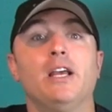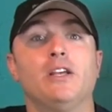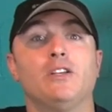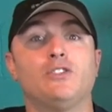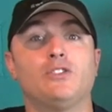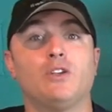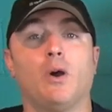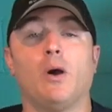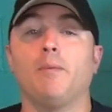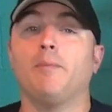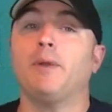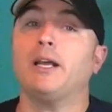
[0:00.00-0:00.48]

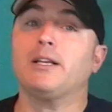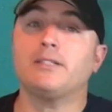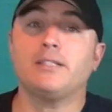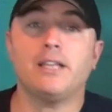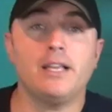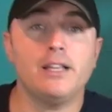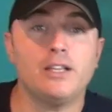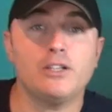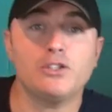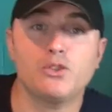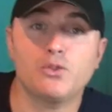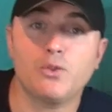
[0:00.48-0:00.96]
So I'm not
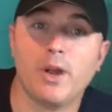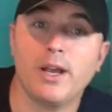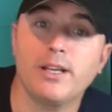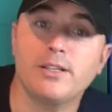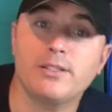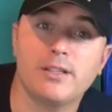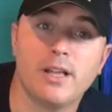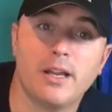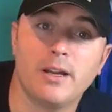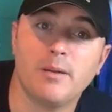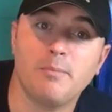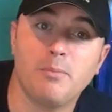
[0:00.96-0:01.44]
saying that
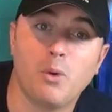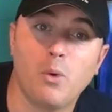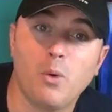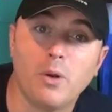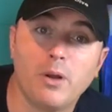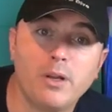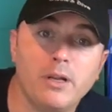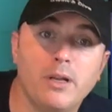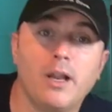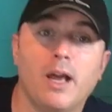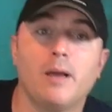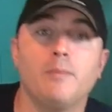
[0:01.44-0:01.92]
strength's not important.